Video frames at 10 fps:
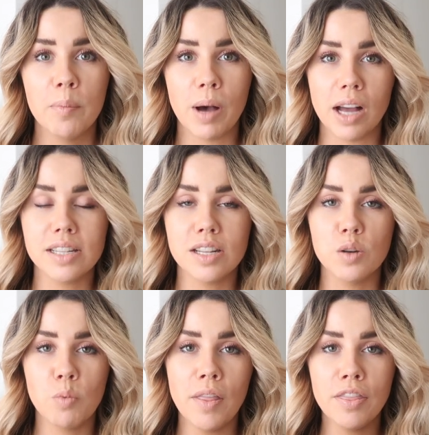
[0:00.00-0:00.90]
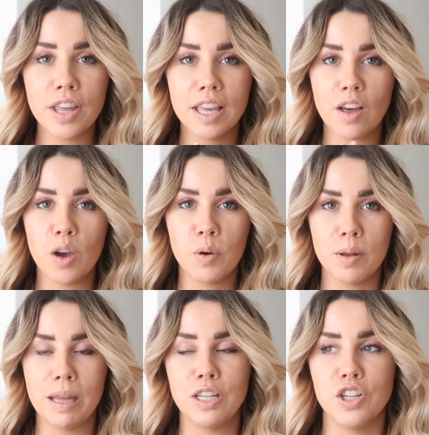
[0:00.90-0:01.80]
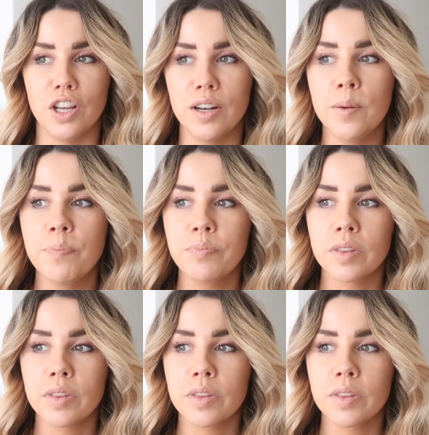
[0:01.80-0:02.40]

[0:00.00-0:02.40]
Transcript: But the one thing that I want to mention